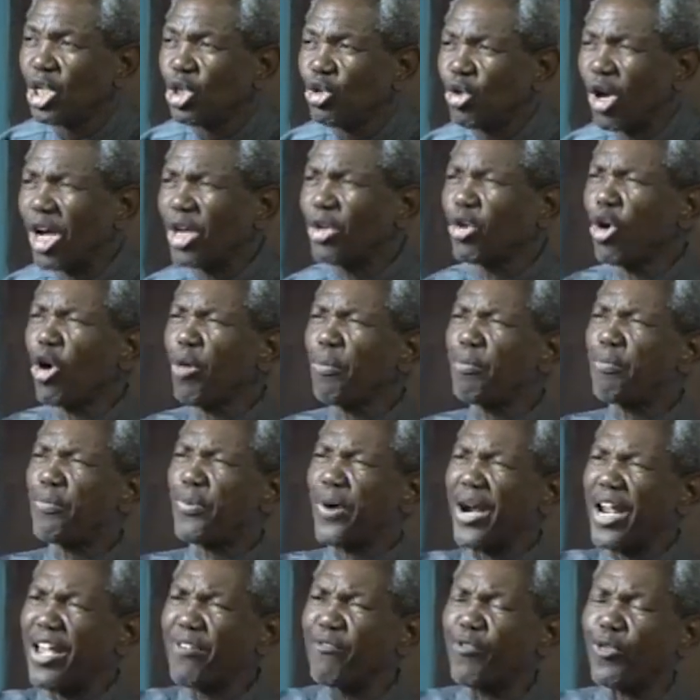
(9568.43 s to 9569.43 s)
You are not
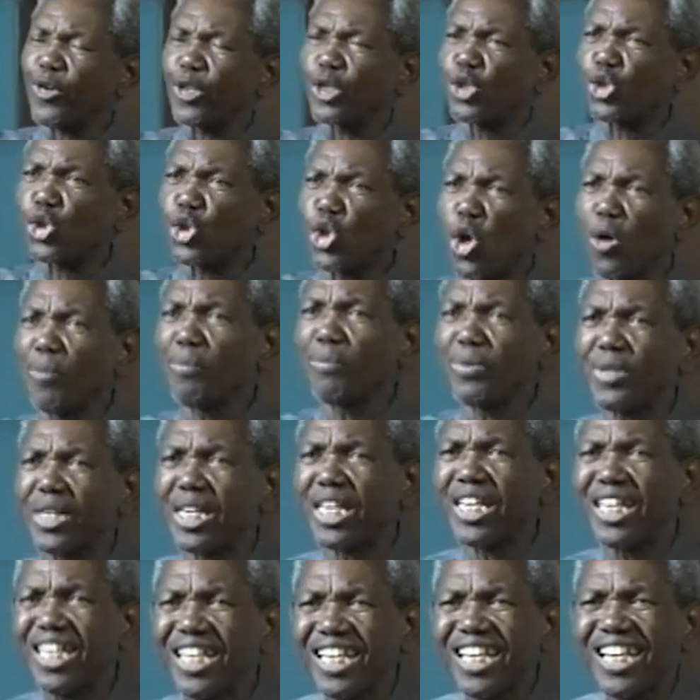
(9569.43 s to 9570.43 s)
praying for
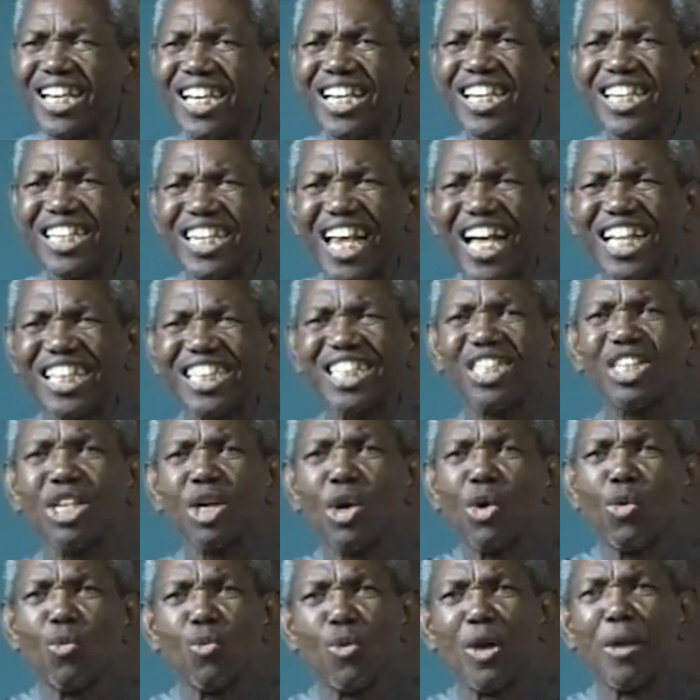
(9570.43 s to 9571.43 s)
something that
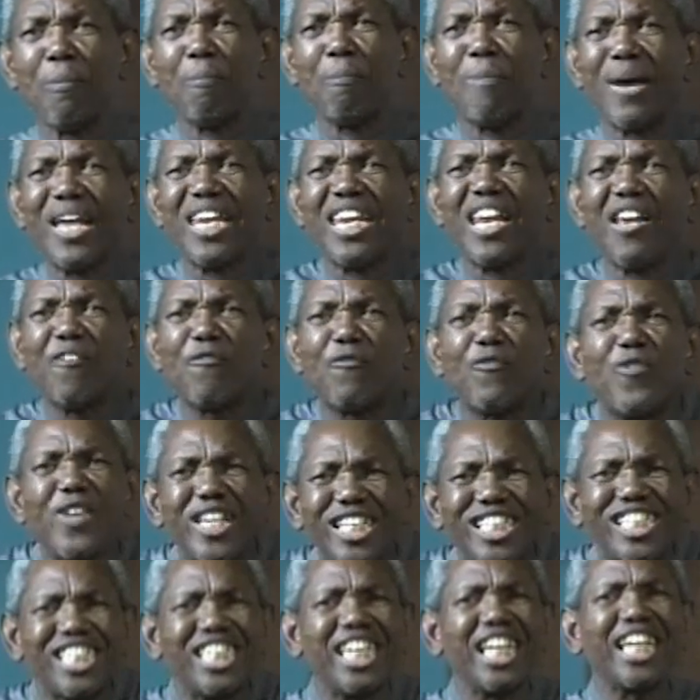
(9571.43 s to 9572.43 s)
we
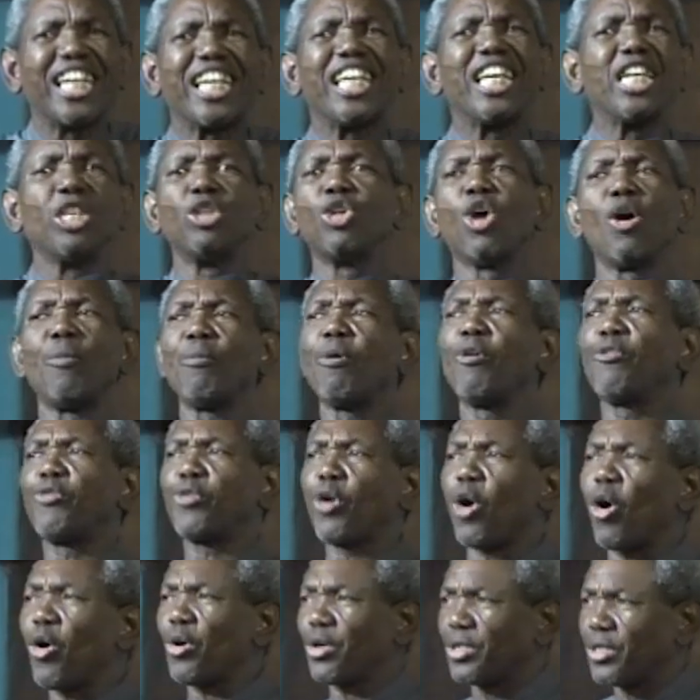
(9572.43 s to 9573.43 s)
benefit the kingdom
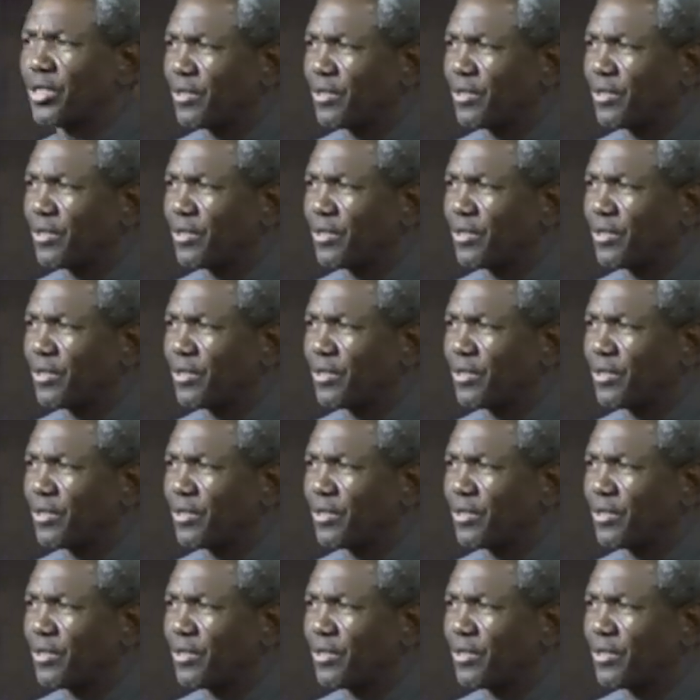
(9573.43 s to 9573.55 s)
of God.